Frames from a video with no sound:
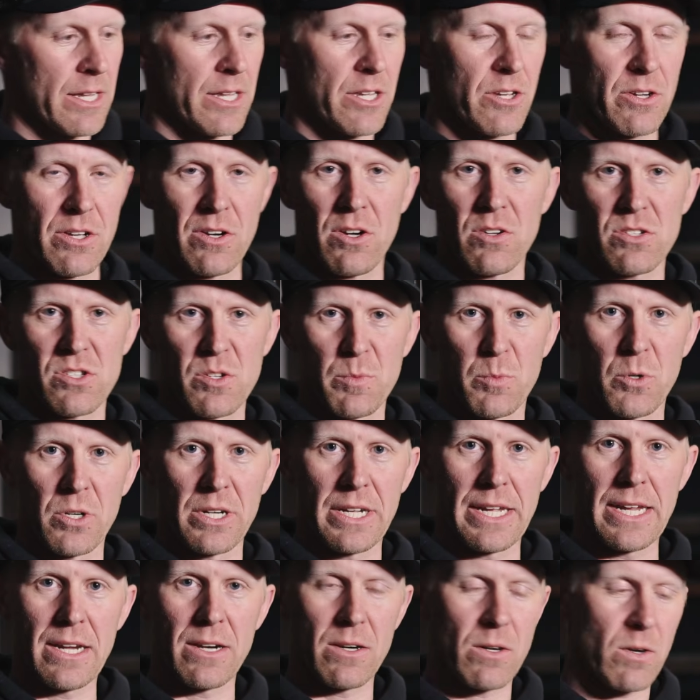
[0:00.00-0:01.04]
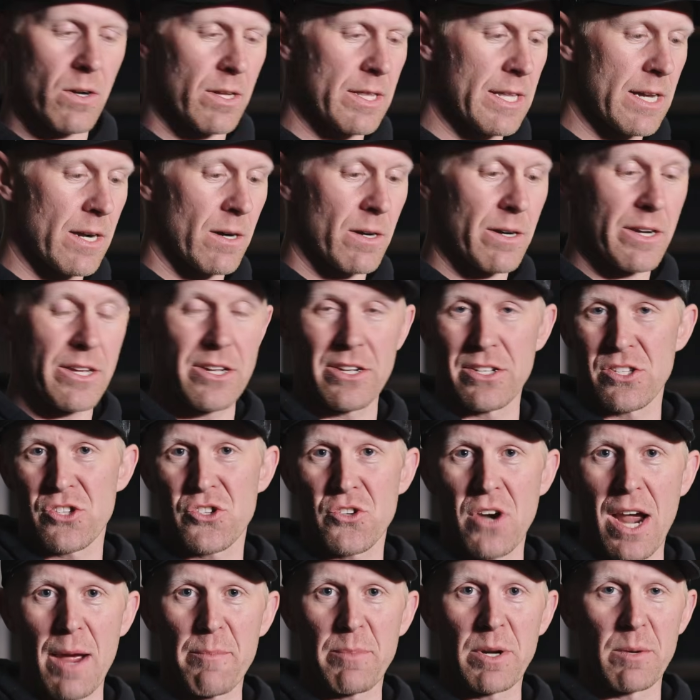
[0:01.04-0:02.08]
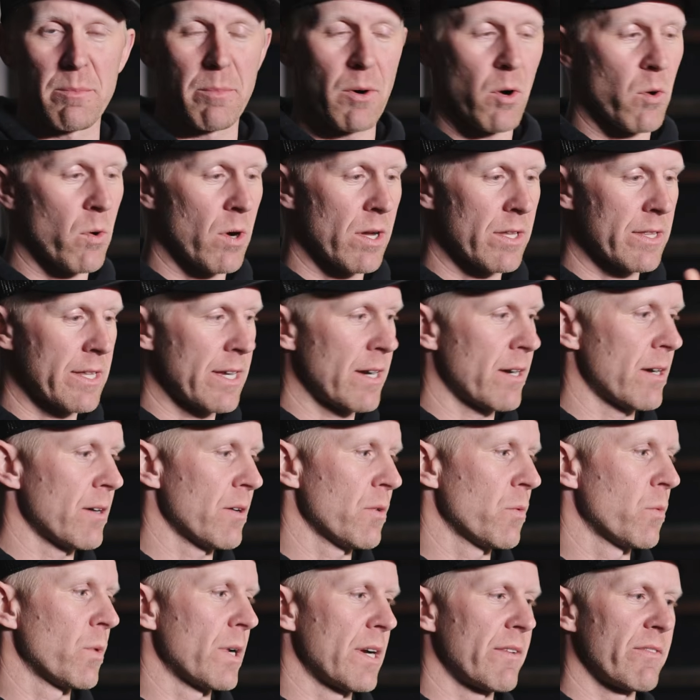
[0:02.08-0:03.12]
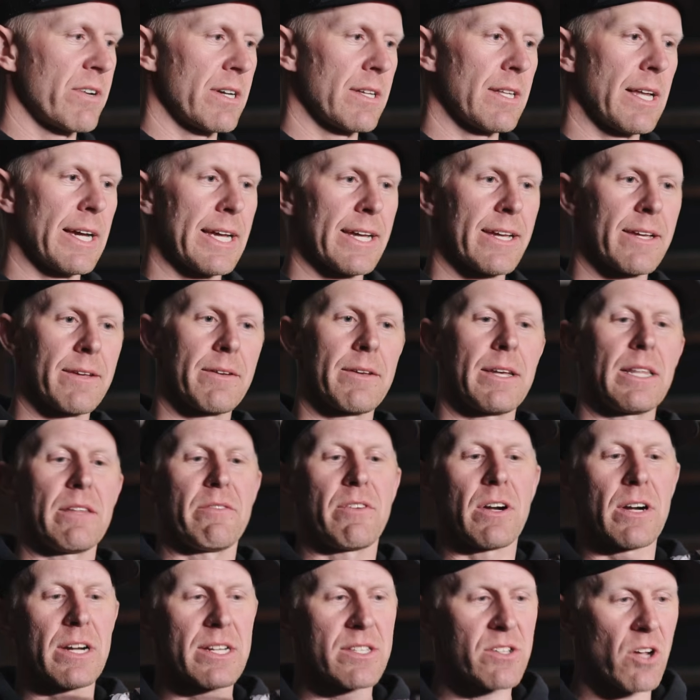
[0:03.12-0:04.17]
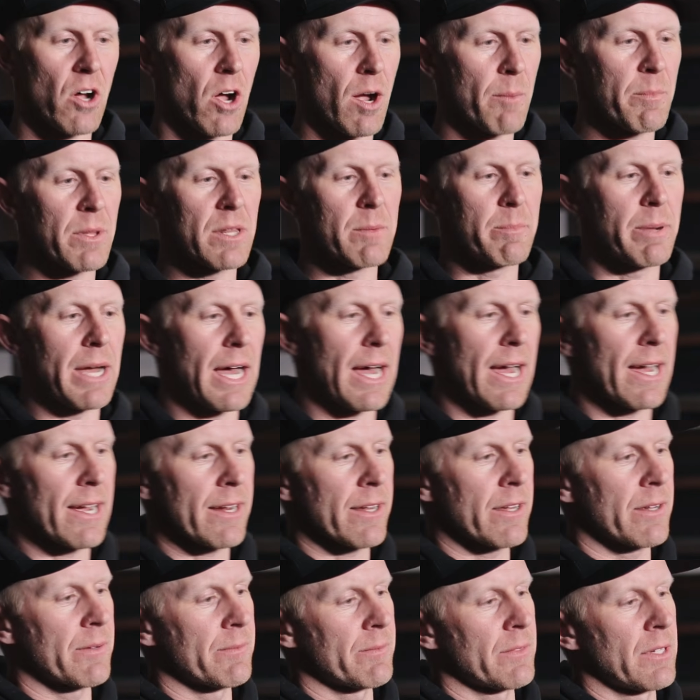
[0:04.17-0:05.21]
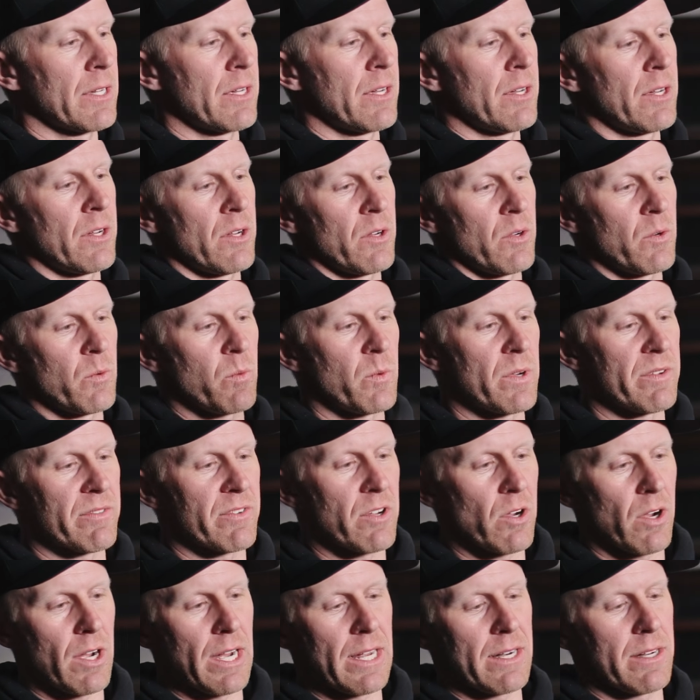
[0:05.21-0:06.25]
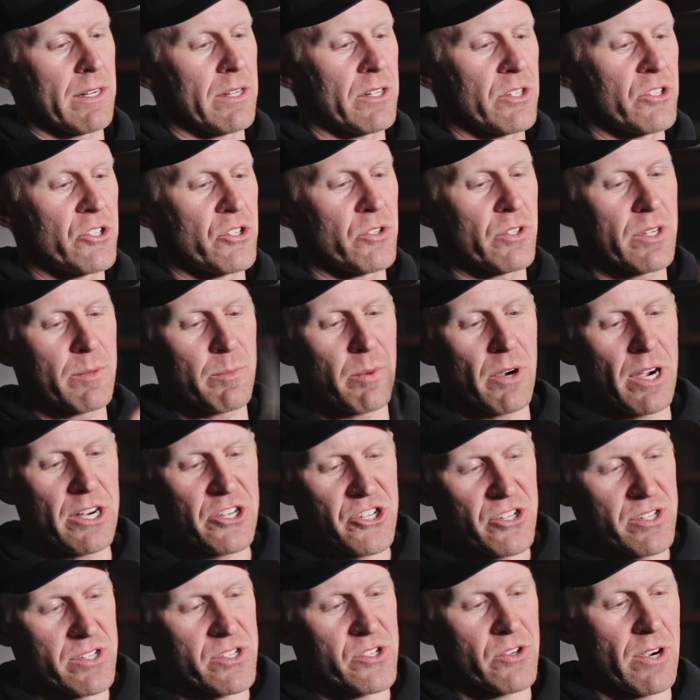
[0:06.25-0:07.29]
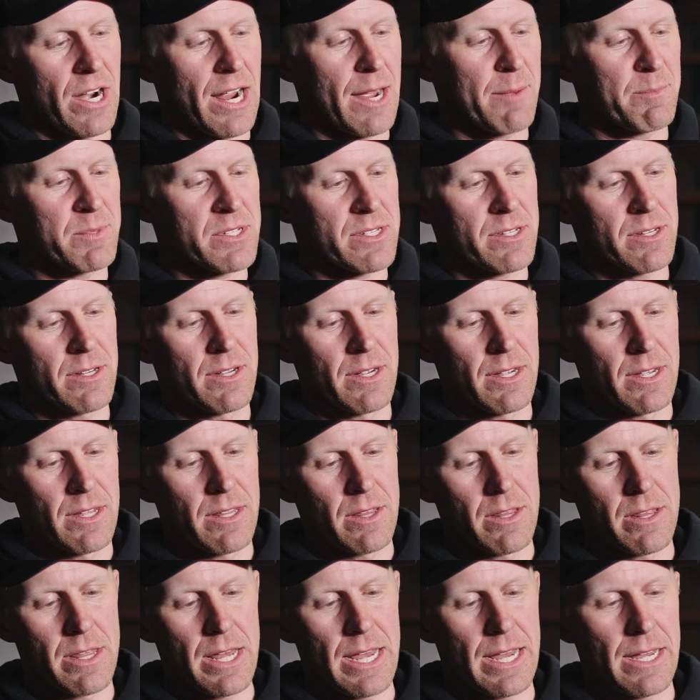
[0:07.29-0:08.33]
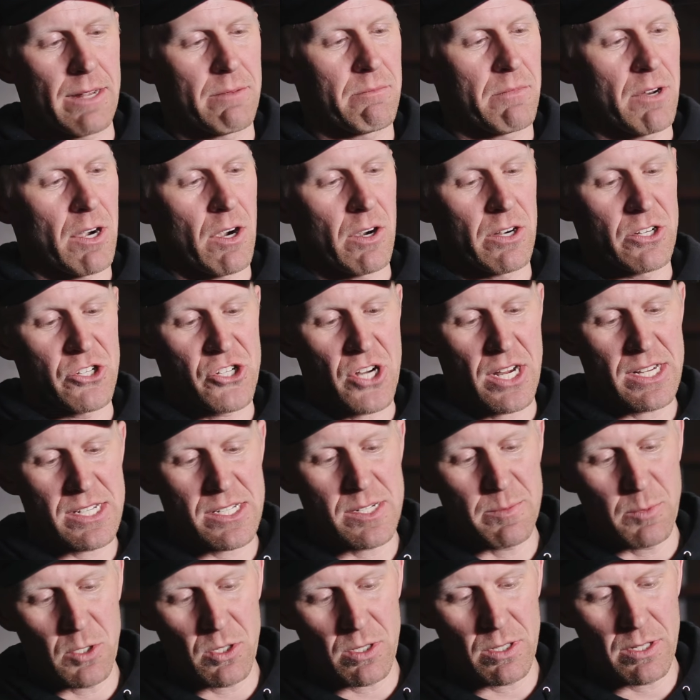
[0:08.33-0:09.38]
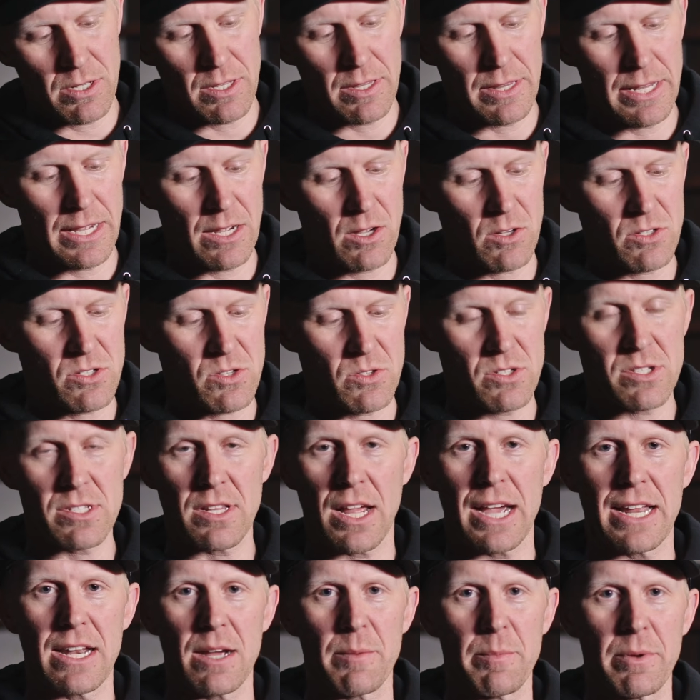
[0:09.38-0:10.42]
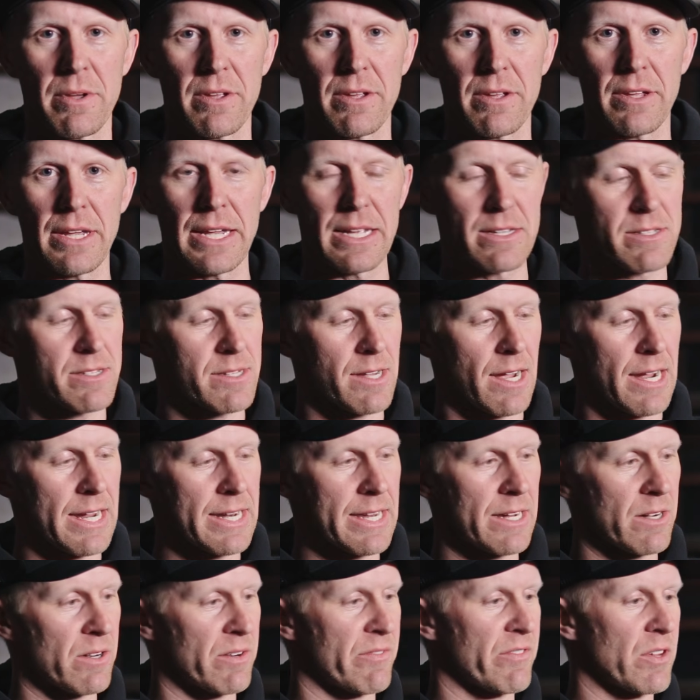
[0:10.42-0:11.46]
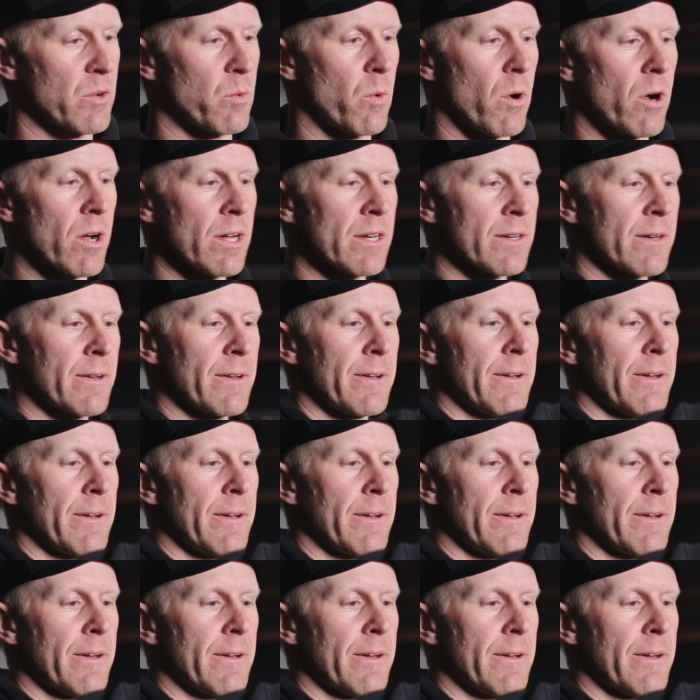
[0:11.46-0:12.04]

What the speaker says: You can also put gear on there. You can strap your bow on there, whatever you like. In the very top of the pack, we've got 2 compression straps that are adjustable. They also slide up inside here if you want.